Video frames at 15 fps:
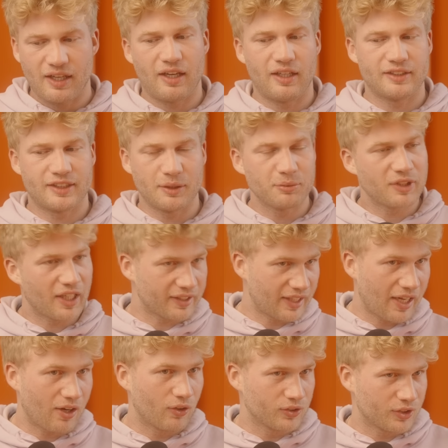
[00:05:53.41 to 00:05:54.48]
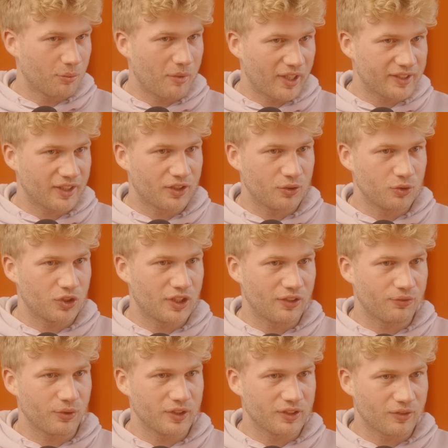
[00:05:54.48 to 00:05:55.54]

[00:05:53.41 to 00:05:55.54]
It seems like that also makes a huge difference,